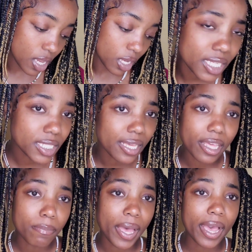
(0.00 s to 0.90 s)
and it's not
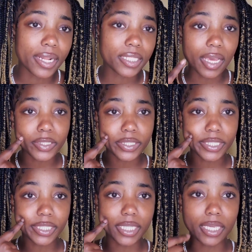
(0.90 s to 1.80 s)
that bad it's actually
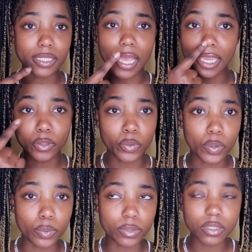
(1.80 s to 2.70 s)
just like not in your
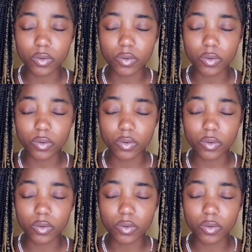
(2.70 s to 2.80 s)
nose